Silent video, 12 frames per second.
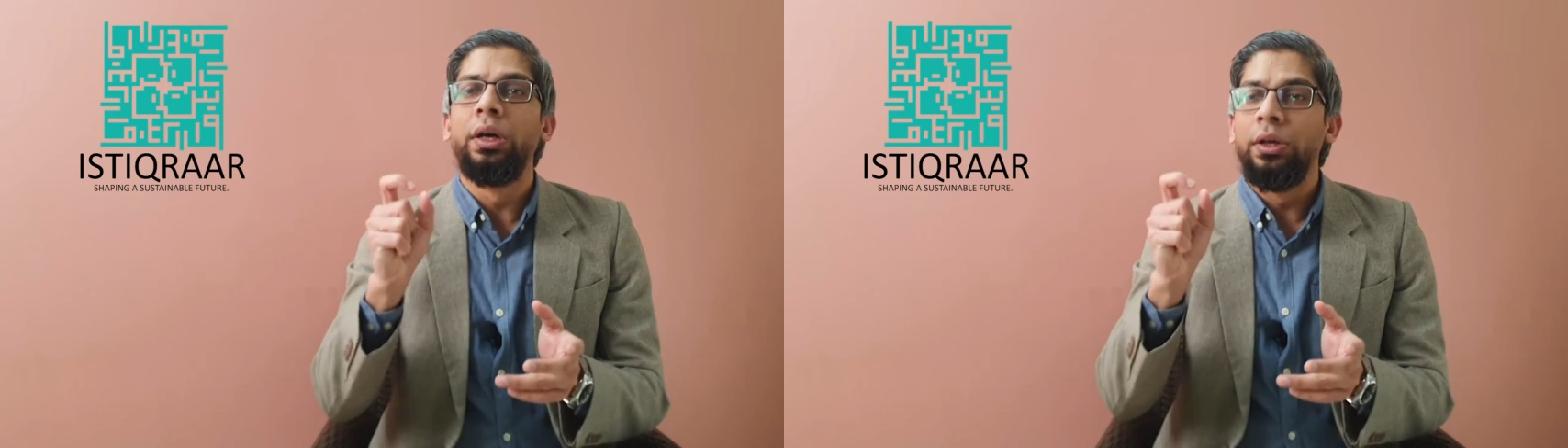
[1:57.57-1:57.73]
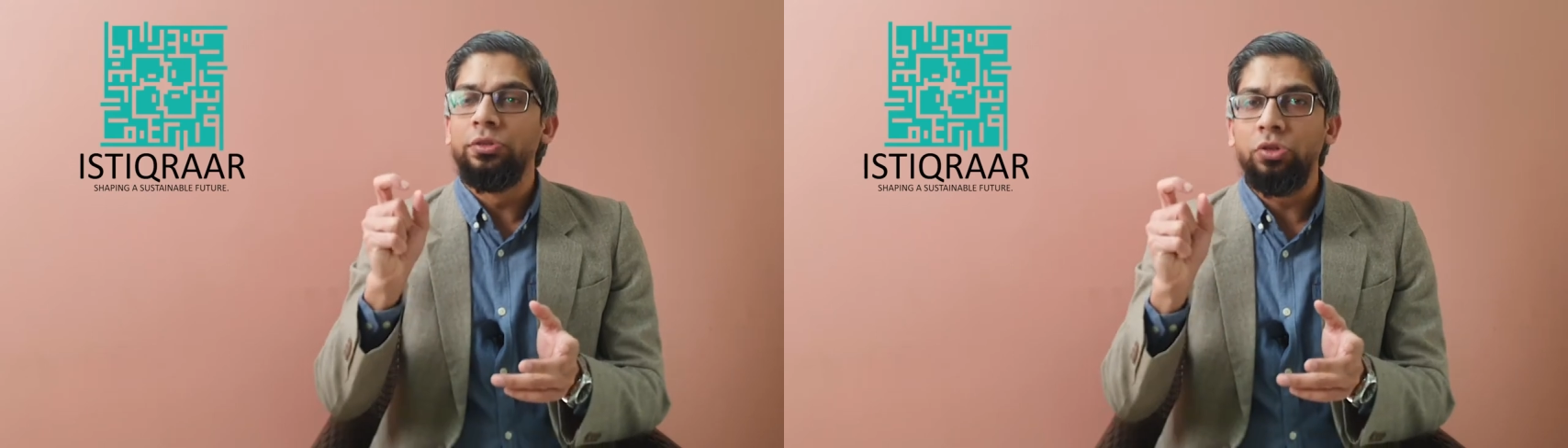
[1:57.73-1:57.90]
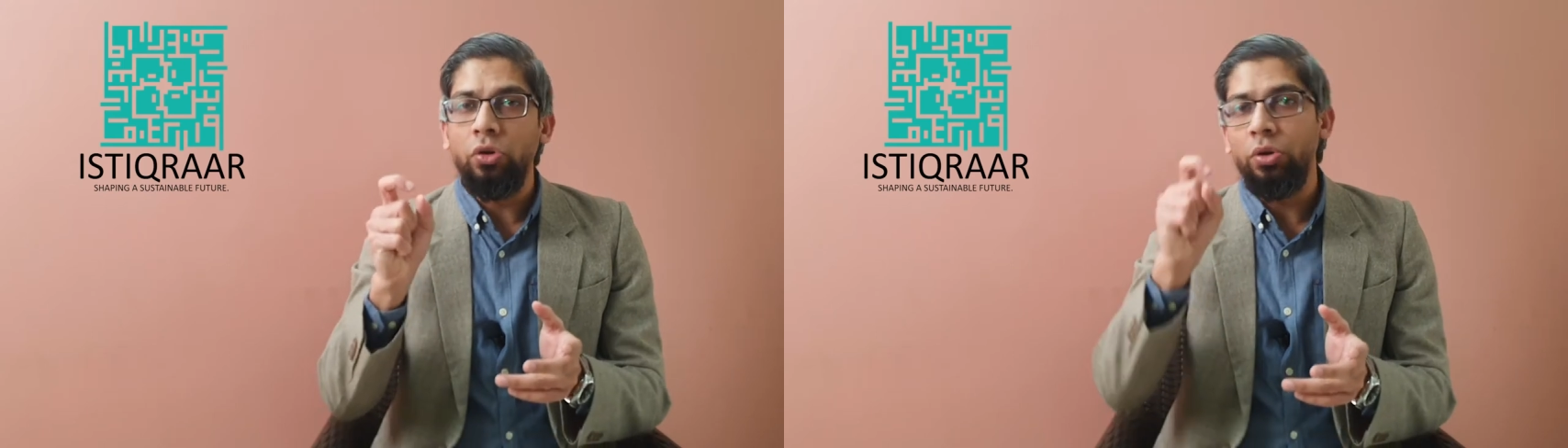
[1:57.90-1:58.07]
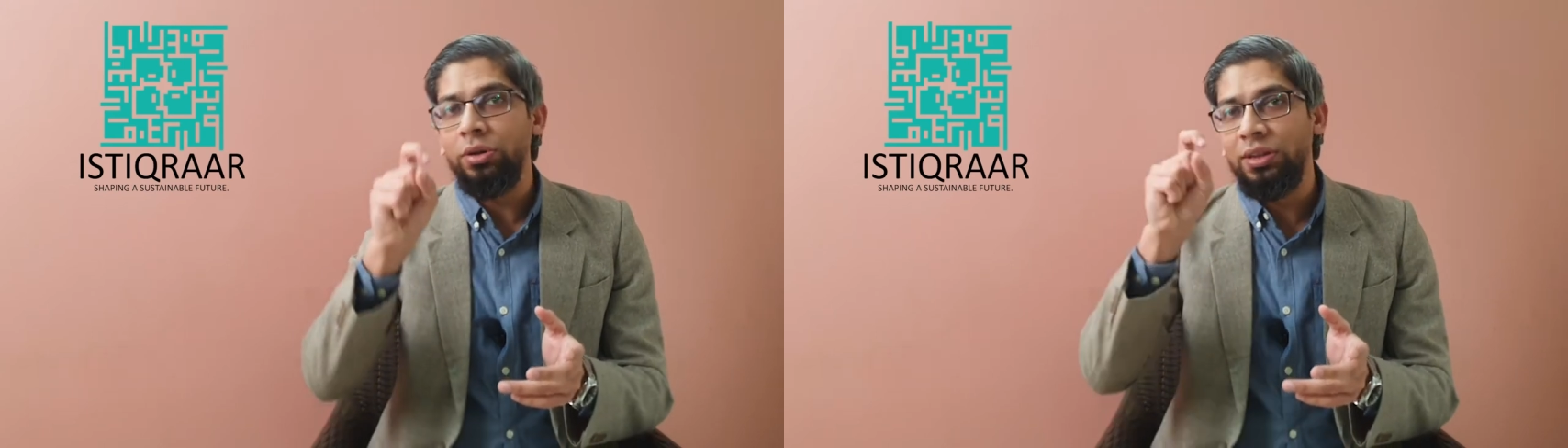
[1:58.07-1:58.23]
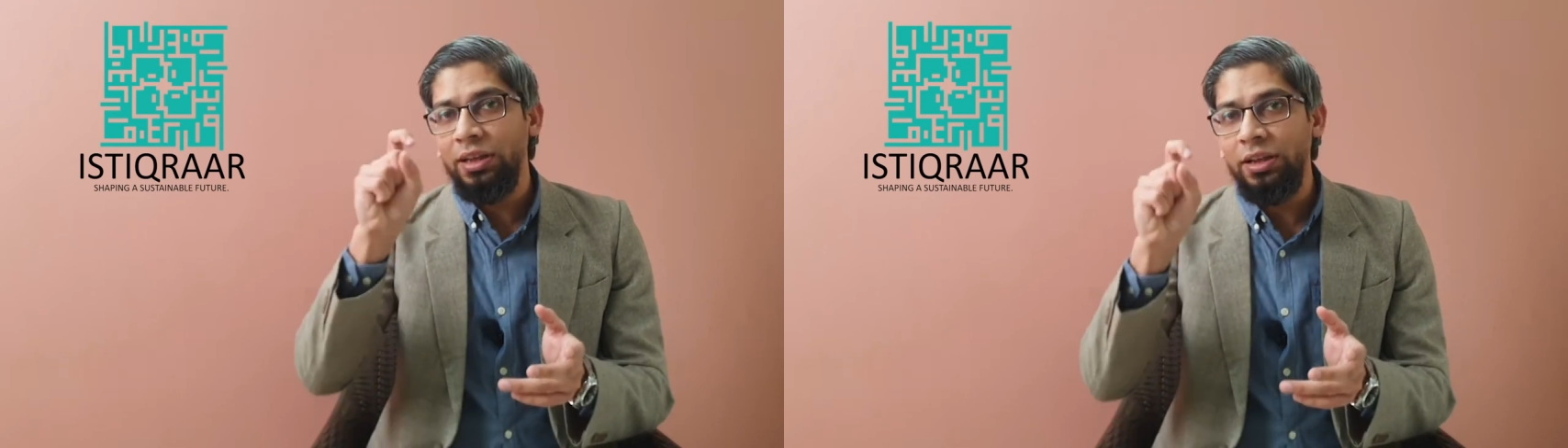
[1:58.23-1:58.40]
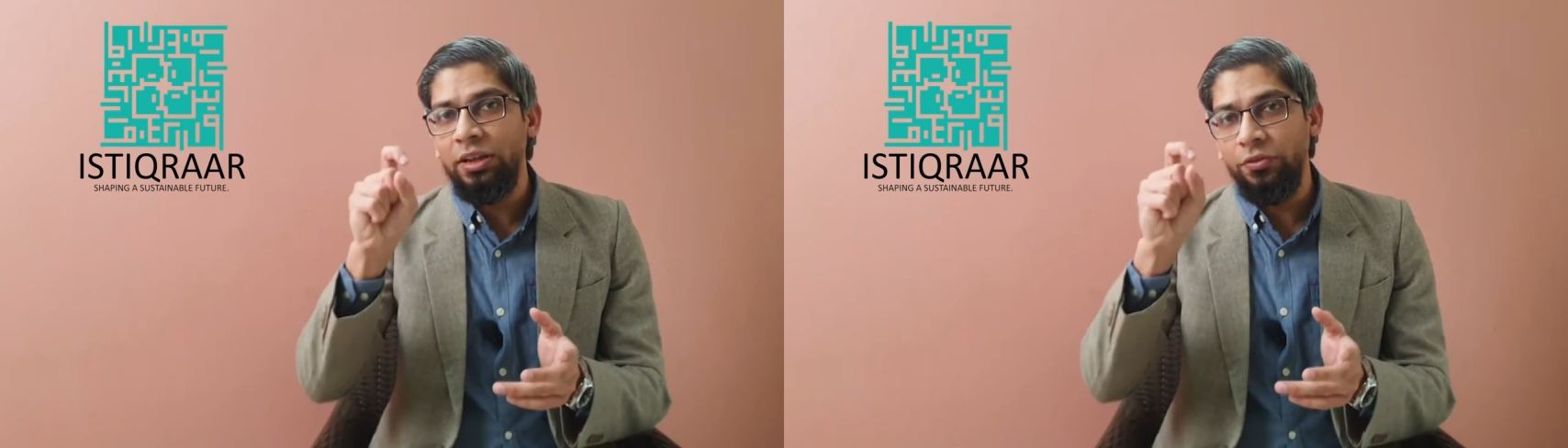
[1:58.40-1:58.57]
So
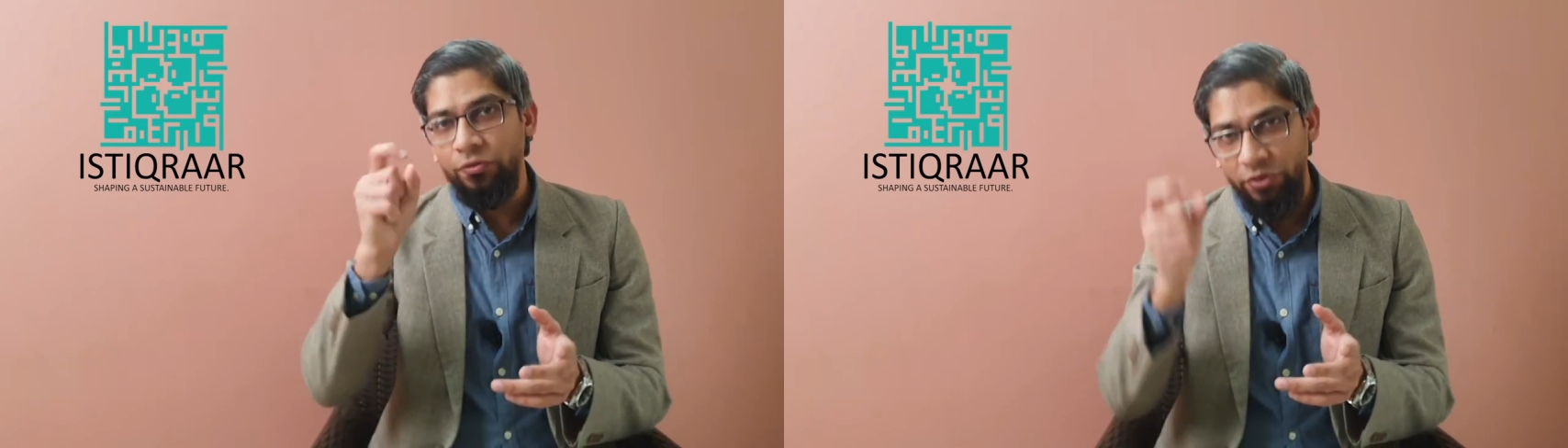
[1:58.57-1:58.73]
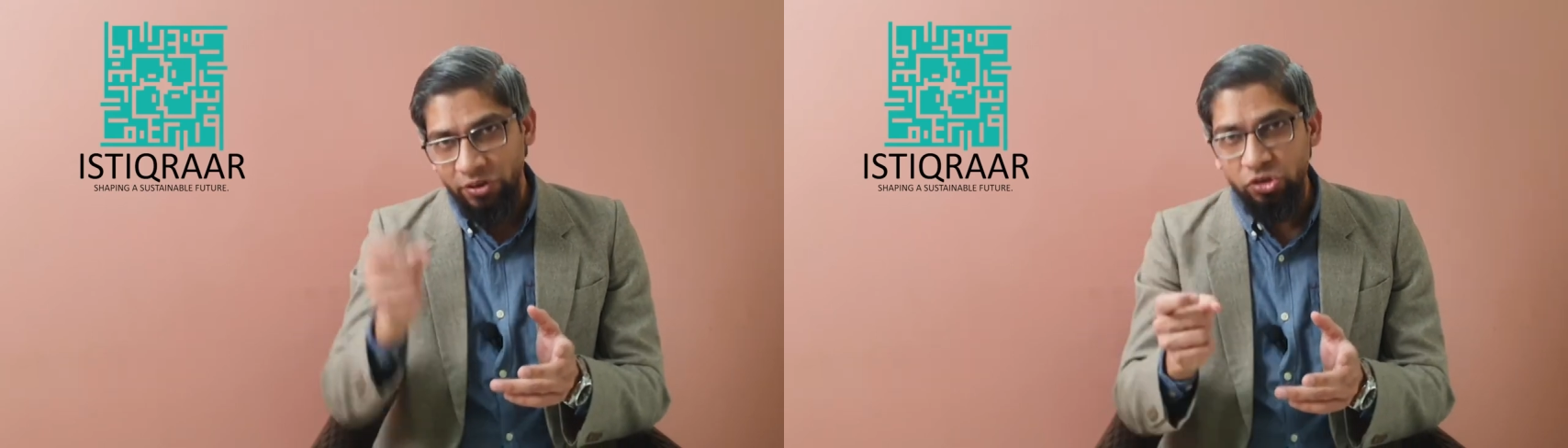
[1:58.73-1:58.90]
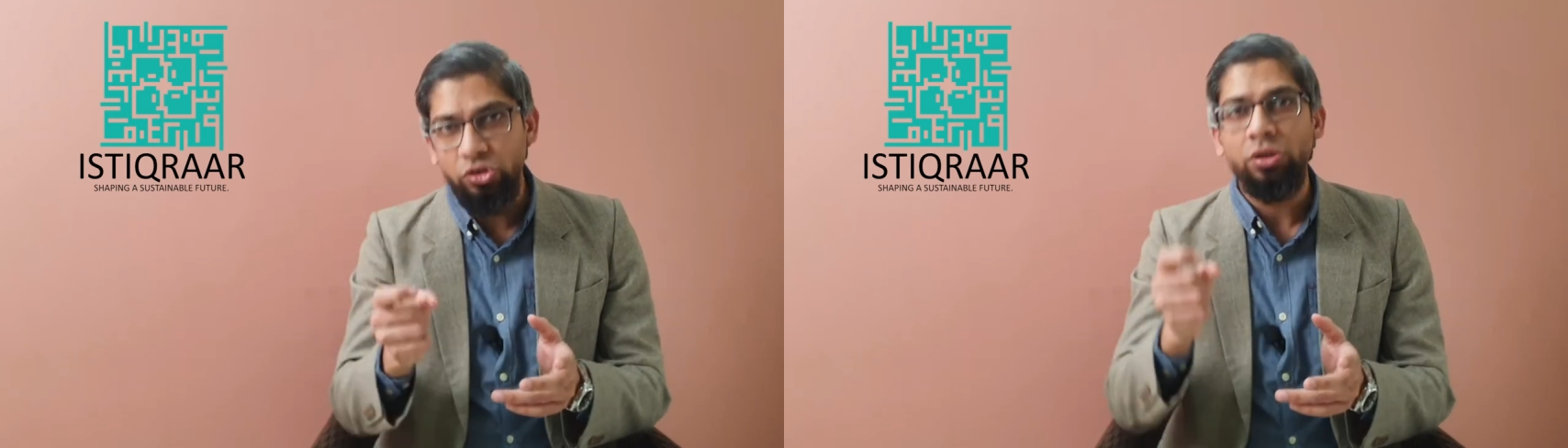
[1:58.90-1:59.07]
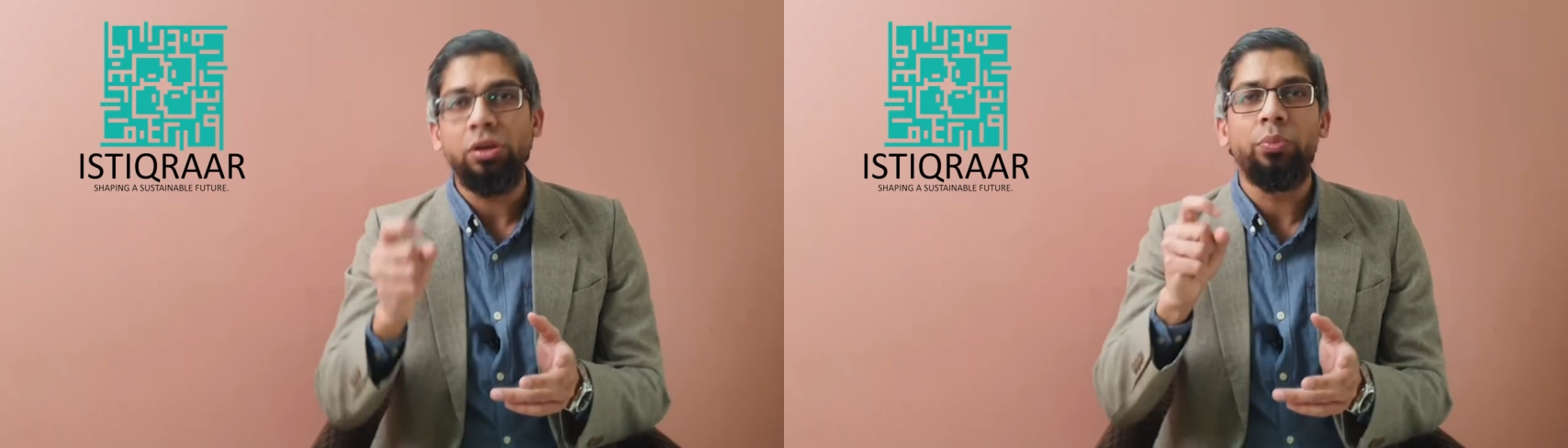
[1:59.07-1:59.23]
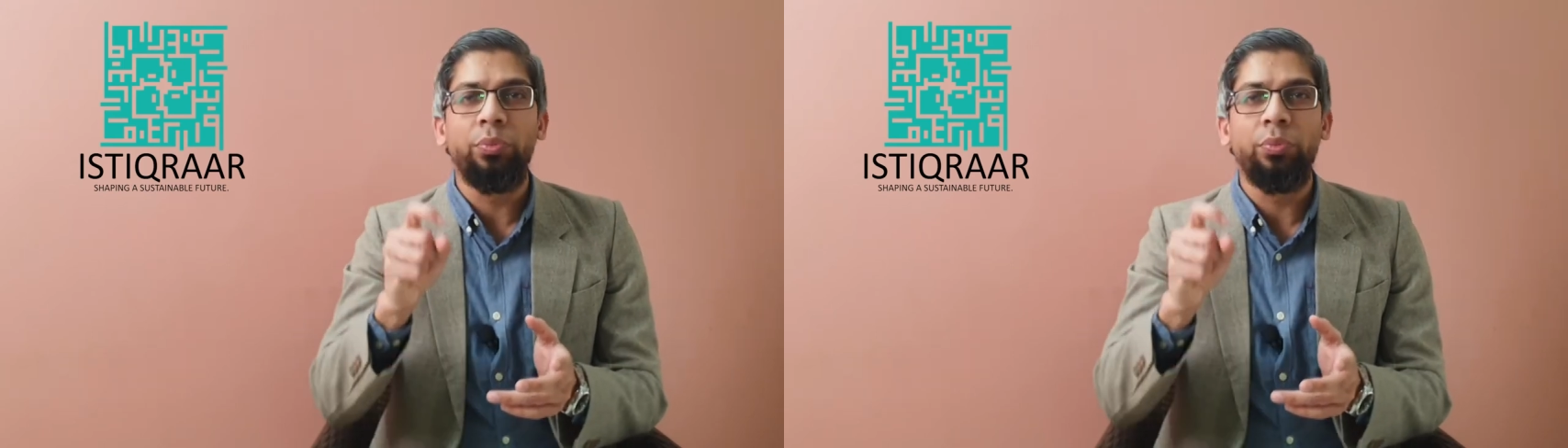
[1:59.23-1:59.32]
the differential